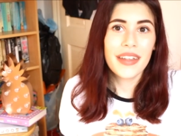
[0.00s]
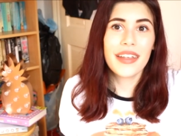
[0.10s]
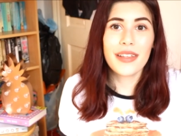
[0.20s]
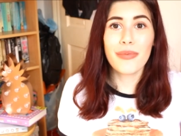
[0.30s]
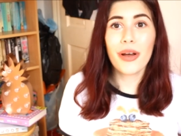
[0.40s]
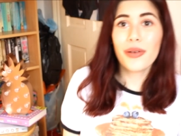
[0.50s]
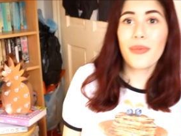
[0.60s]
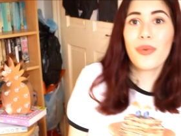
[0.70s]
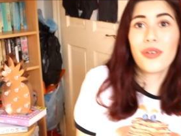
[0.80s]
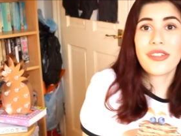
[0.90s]
This one
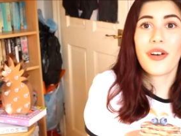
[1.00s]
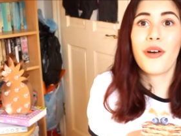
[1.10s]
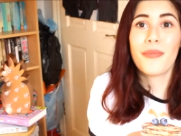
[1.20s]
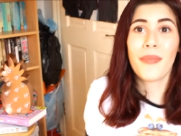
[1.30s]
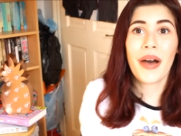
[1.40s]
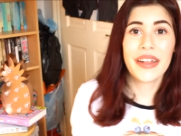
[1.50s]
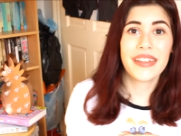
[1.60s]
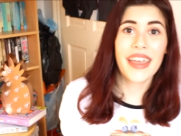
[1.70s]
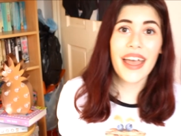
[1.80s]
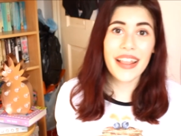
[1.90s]
was on my
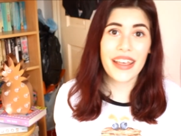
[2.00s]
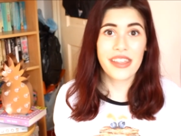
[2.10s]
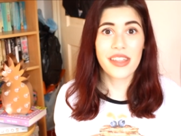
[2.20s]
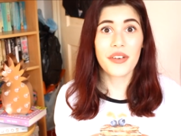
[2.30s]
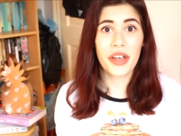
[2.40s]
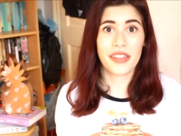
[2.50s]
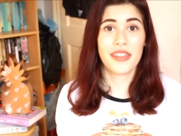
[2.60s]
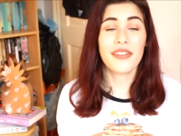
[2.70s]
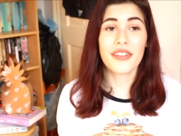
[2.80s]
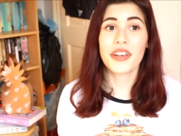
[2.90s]
to get list as
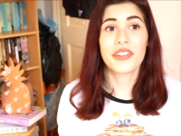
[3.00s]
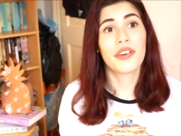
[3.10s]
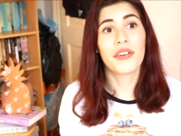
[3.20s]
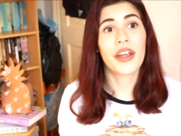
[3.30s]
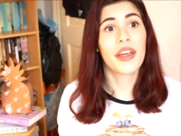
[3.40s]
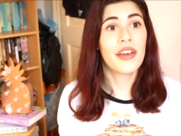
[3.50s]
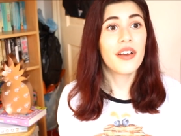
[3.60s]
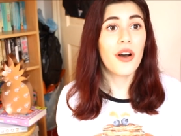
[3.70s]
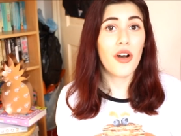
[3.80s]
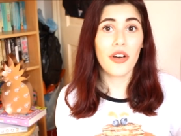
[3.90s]
soon as I saw it
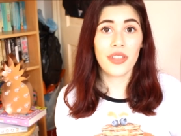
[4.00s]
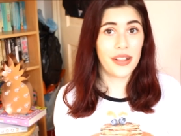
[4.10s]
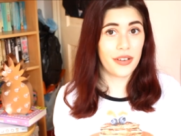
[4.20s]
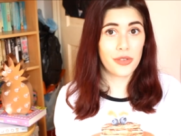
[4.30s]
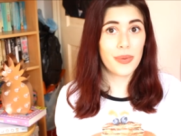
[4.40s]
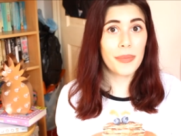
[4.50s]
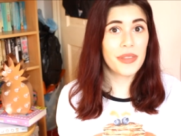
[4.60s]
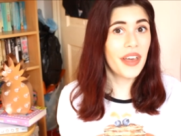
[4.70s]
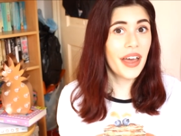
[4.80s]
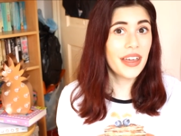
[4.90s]
on the Lush
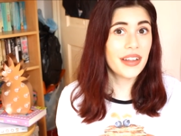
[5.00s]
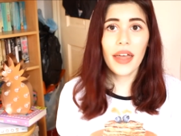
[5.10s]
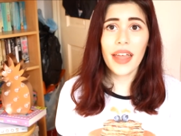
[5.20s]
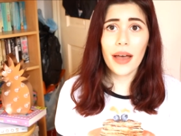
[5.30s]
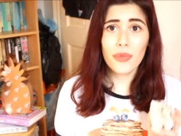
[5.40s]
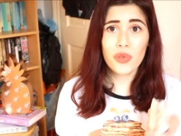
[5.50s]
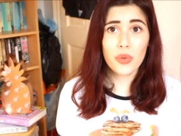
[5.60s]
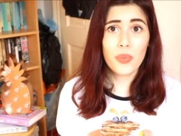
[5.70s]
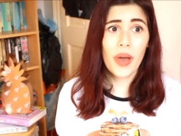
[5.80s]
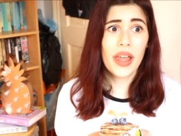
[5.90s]
website, and that was
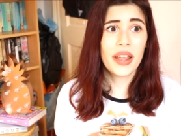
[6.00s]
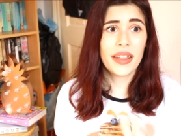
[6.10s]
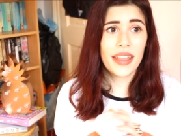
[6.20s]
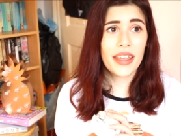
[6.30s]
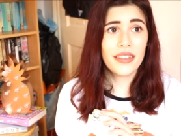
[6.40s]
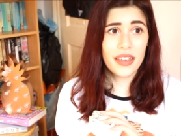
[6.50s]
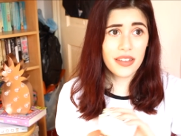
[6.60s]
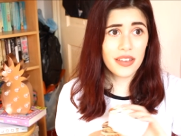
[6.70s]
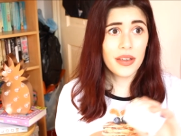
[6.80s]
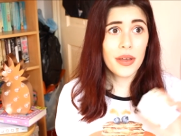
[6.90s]
when they
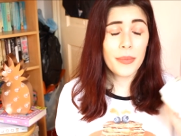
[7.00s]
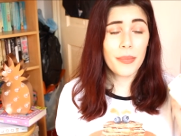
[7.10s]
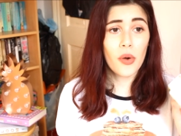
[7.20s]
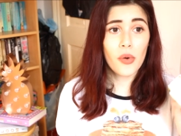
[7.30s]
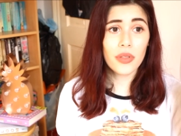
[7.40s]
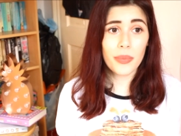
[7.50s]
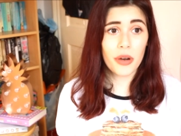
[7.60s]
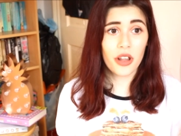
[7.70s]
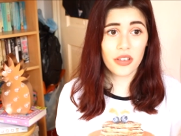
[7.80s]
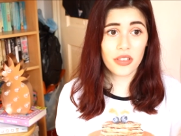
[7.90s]
did put all the
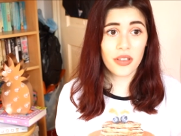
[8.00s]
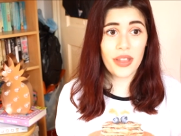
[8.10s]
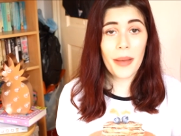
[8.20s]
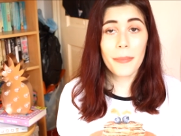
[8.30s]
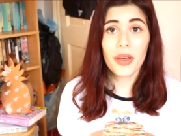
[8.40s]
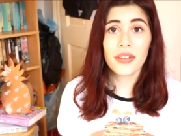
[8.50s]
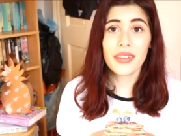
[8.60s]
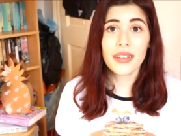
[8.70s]
products on there, but